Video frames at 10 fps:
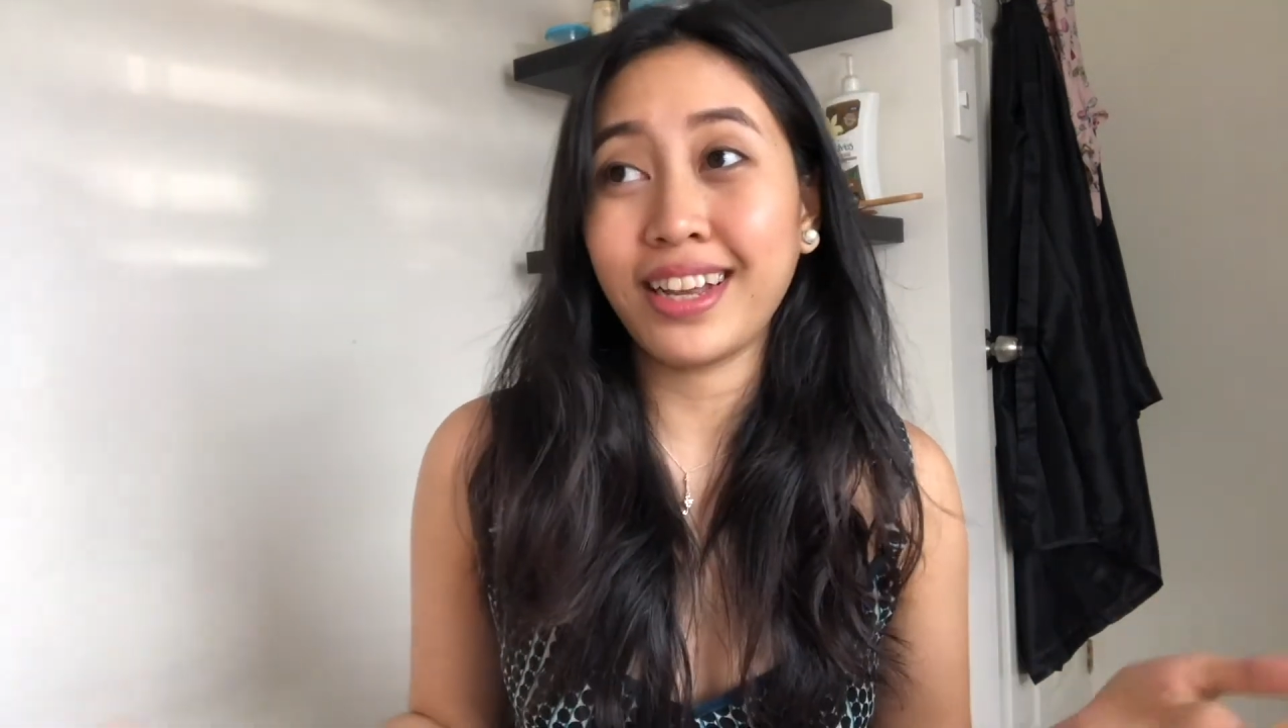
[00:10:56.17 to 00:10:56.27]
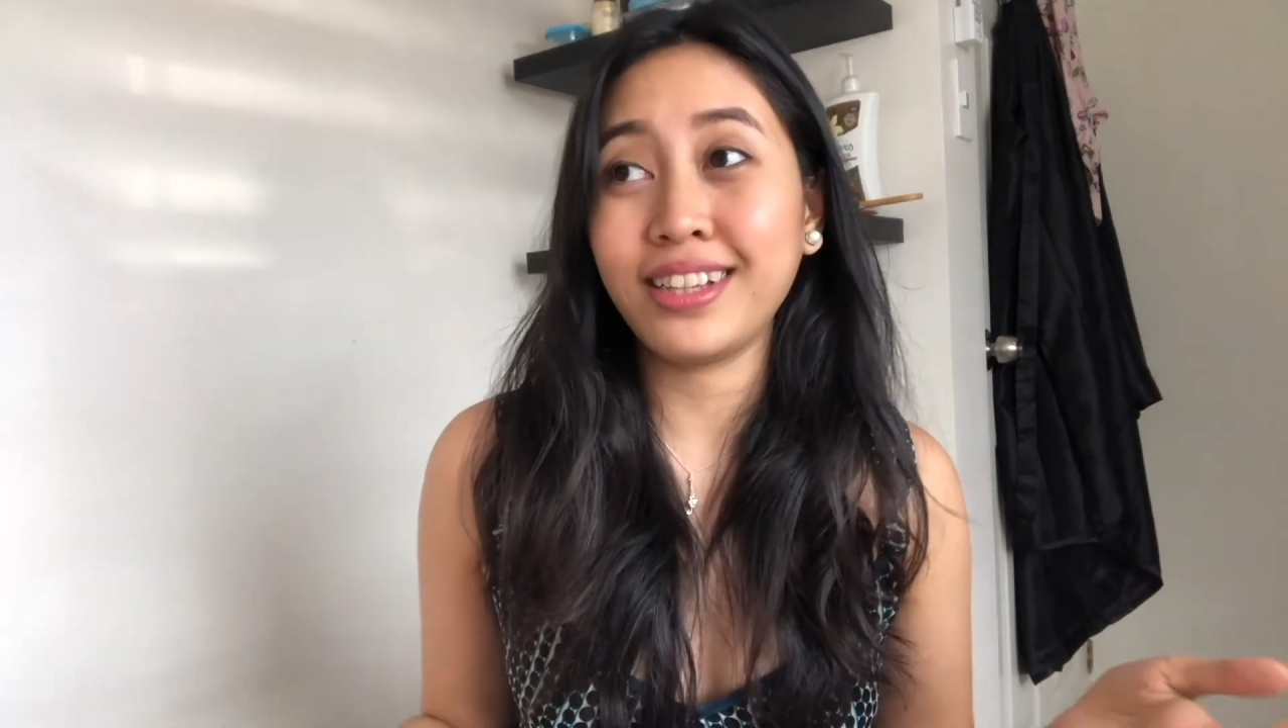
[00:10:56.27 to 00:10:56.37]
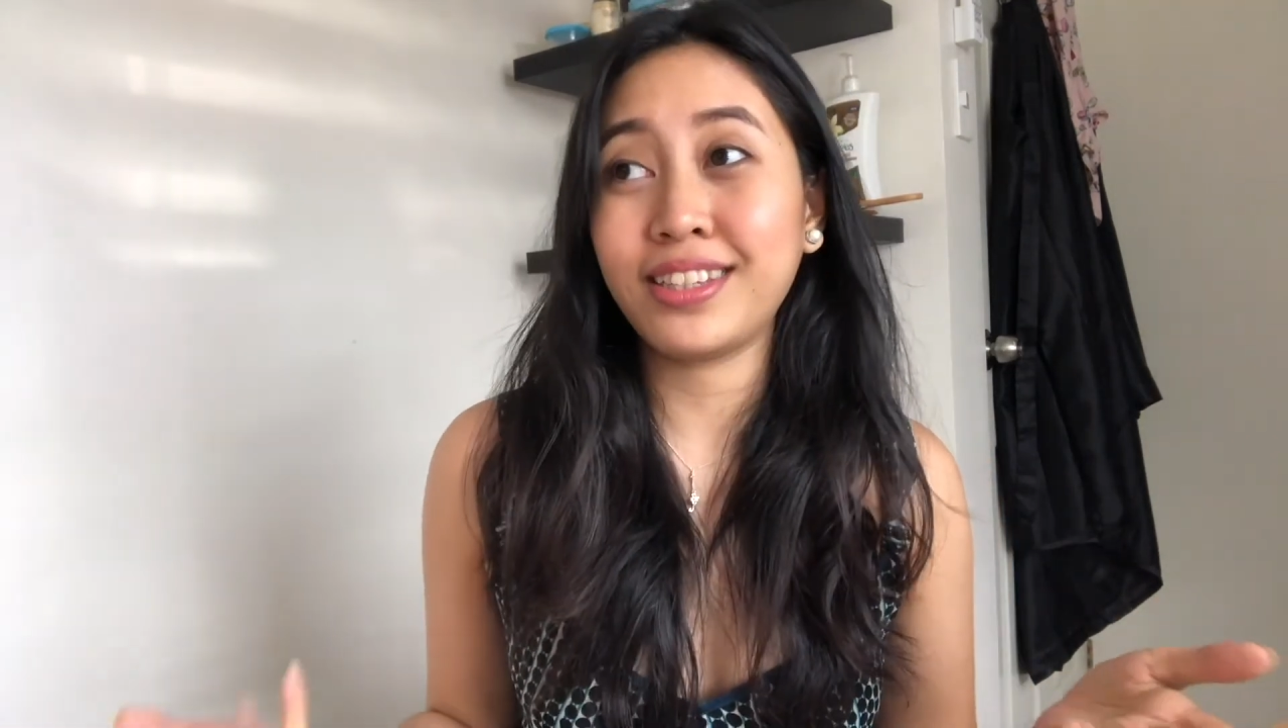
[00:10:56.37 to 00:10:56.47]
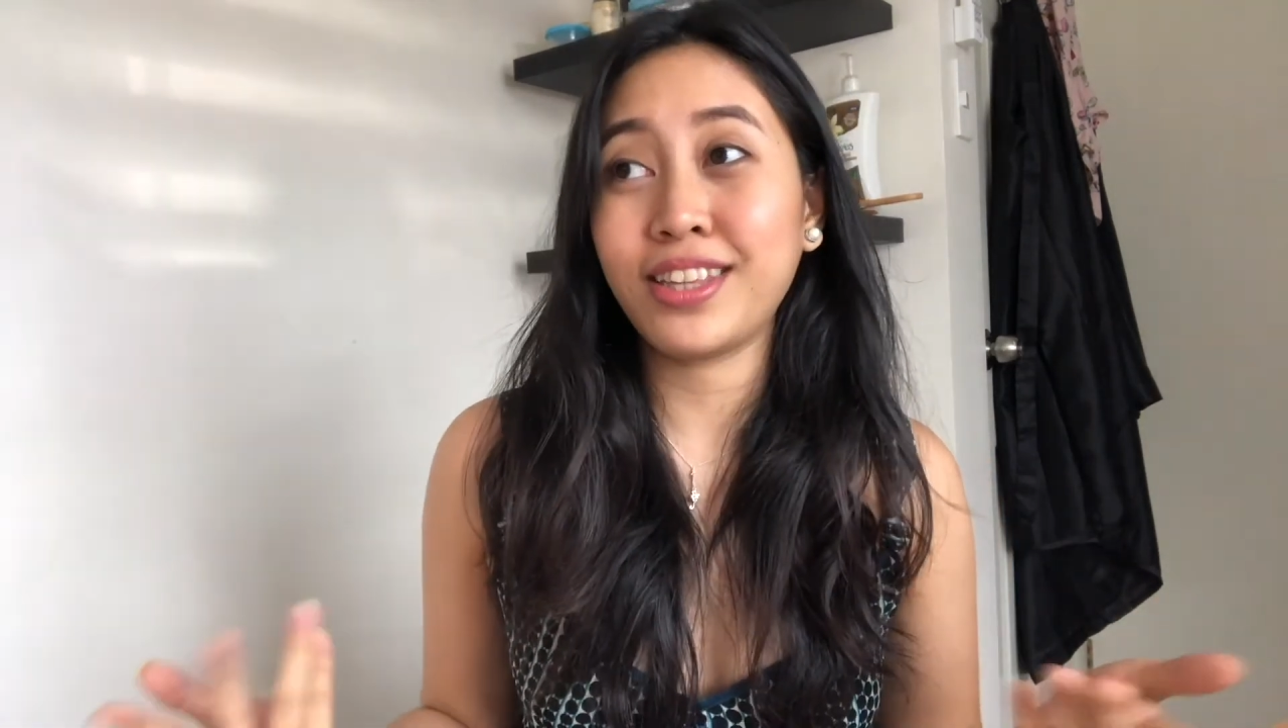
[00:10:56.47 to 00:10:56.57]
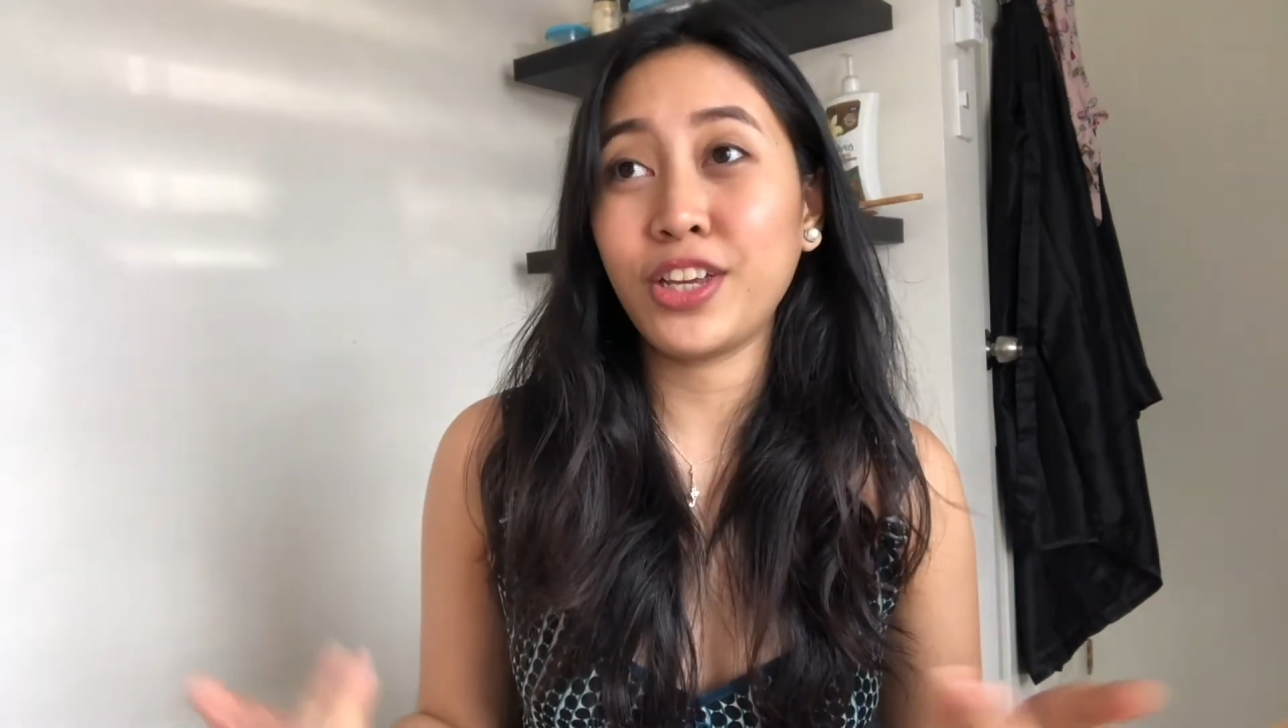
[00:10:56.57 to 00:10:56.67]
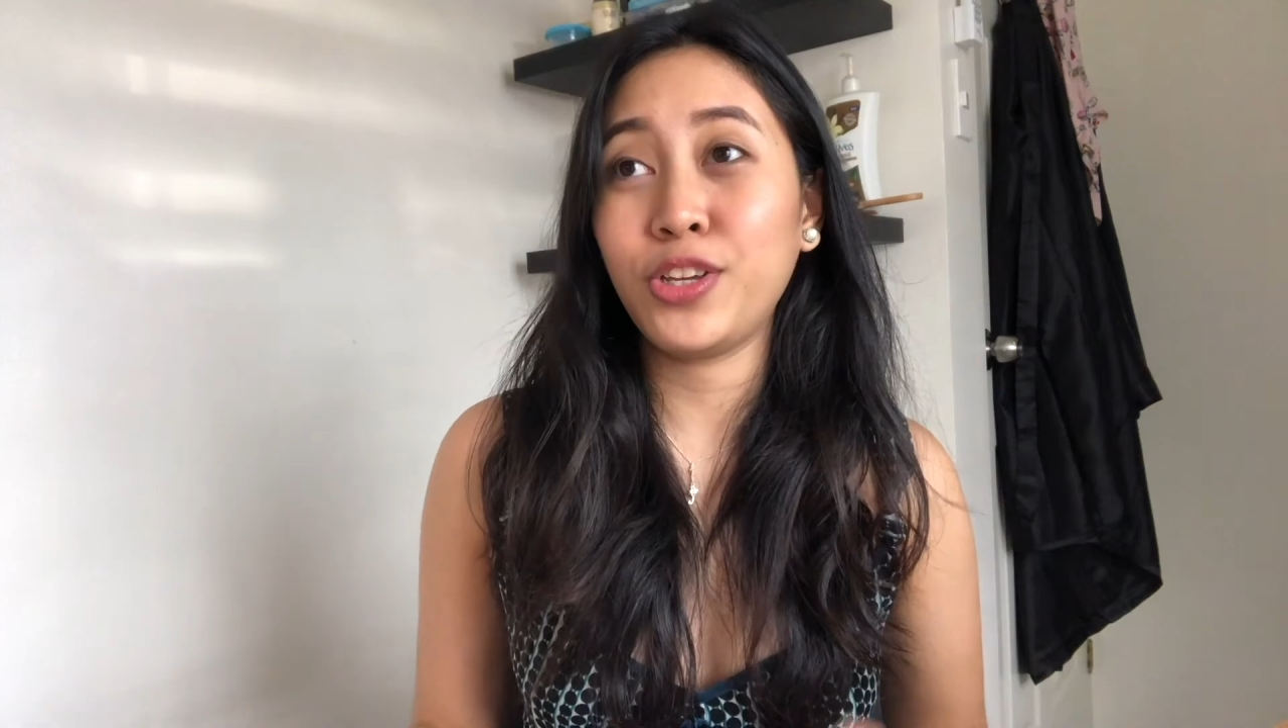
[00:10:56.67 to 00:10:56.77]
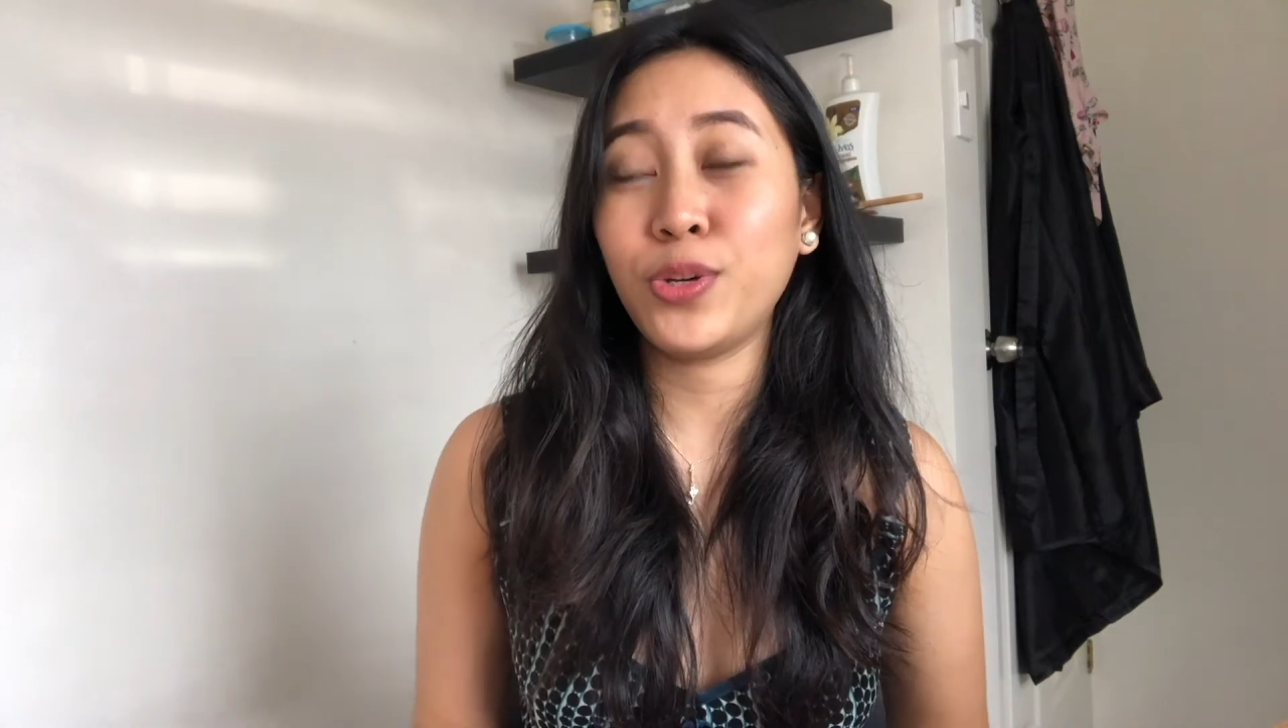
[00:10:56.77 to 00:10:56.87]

nice that